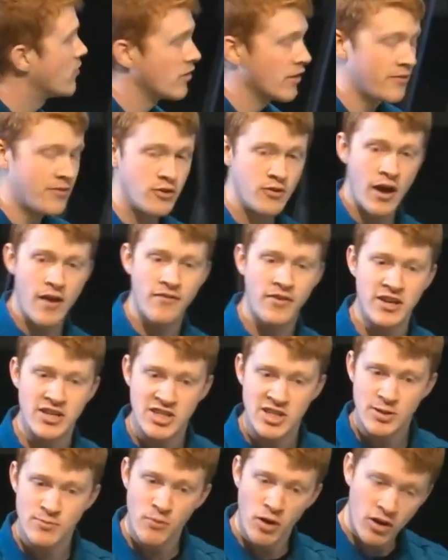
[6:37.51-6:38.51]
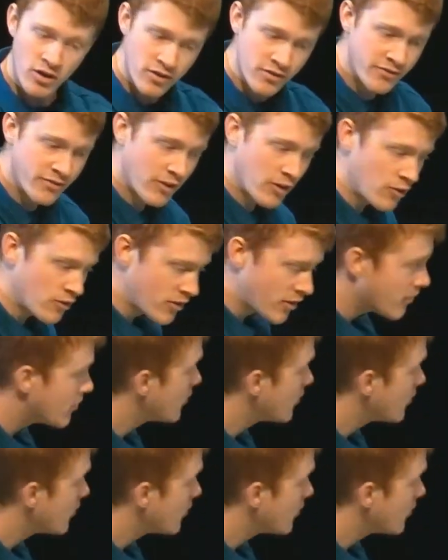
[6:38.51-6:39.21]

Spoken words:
If you have a smartphone,